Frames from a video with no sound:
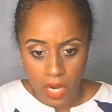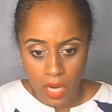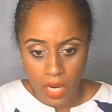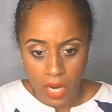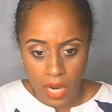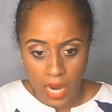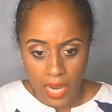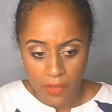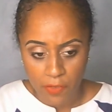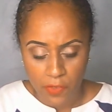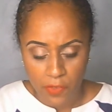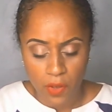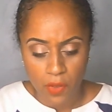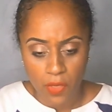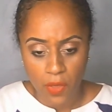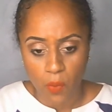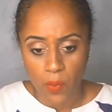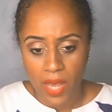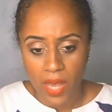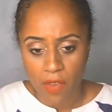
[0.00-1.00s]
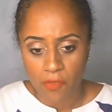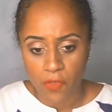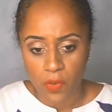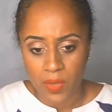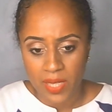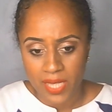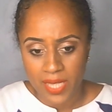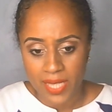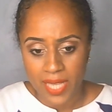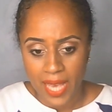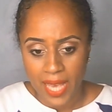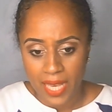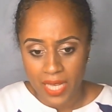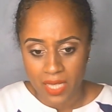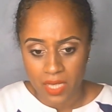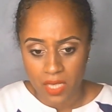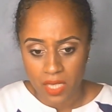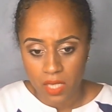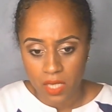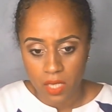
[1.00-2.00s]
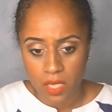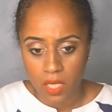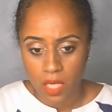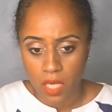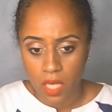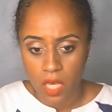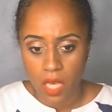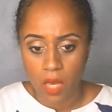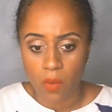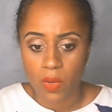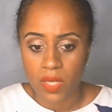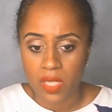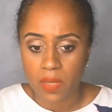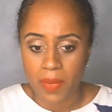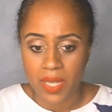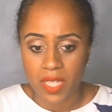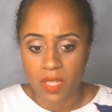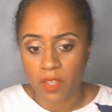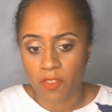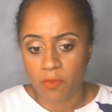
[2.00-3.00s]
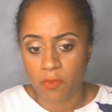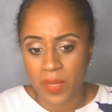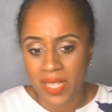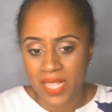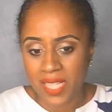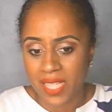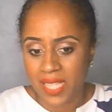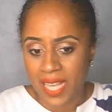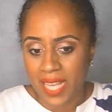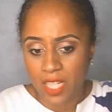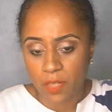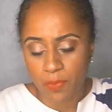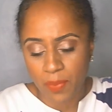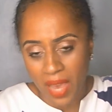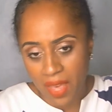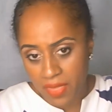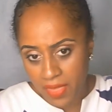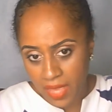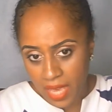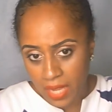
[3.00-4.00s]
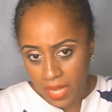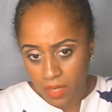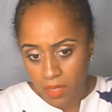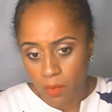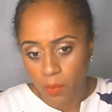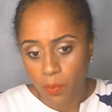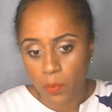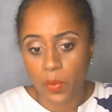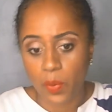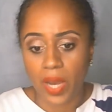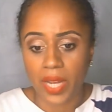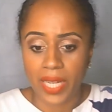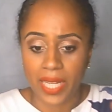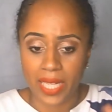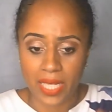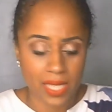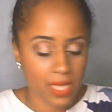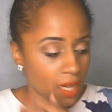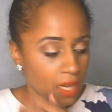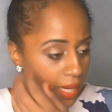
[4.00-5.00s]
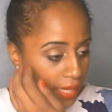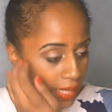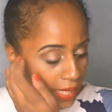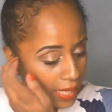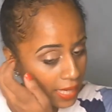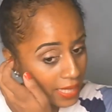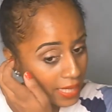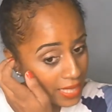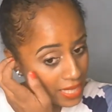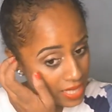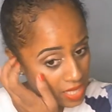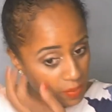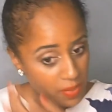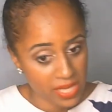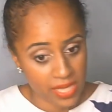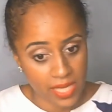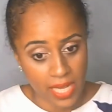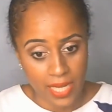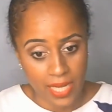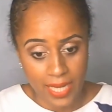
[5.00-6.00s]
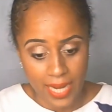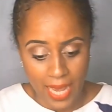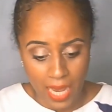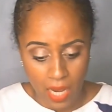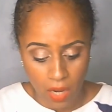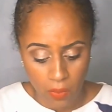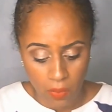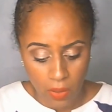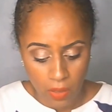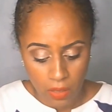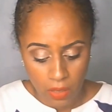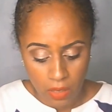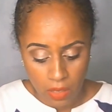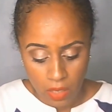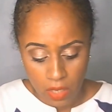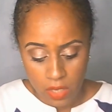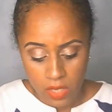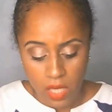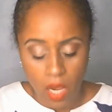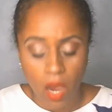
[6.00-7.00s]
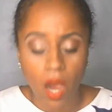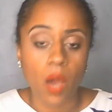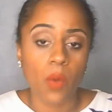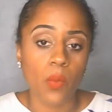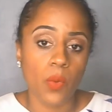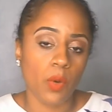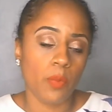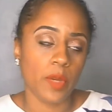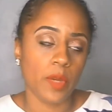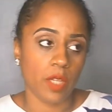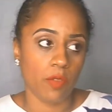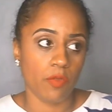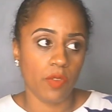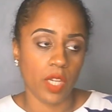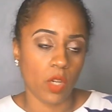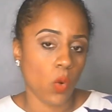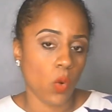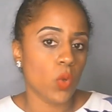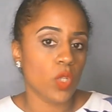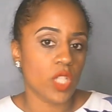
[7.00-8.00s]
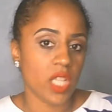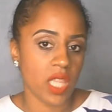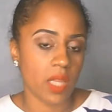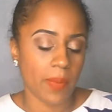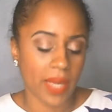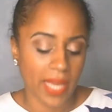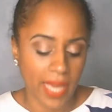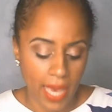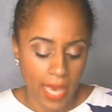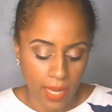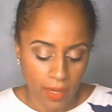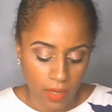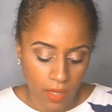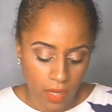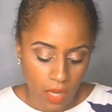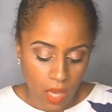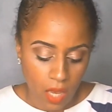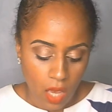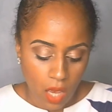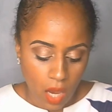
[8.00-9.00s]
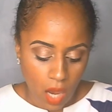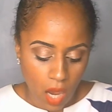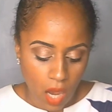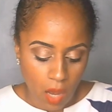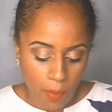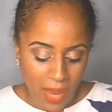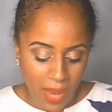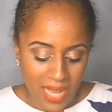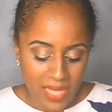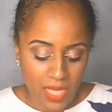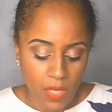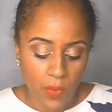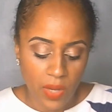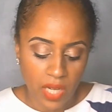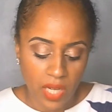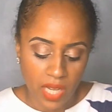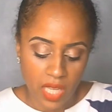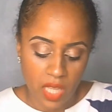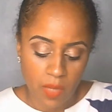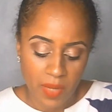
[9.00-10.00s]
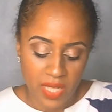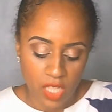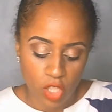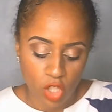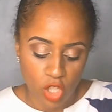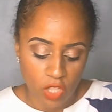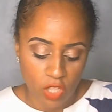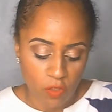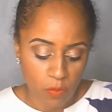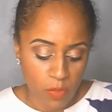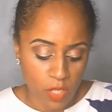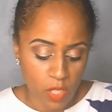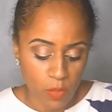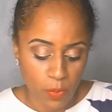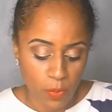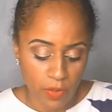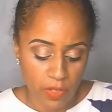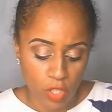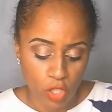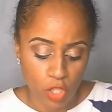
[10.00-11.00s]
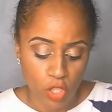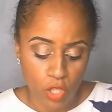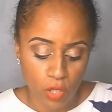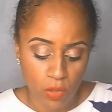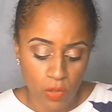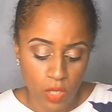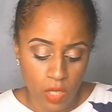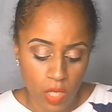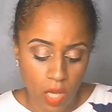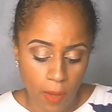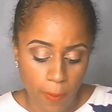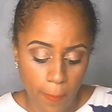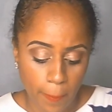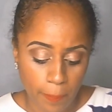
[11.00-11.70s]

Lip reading: I feel that whatever was said, it wasn't meant to have been said back then, but it's like it needs to be said now. So I will be recording them again, as and when I get the messages from Spirit to do so.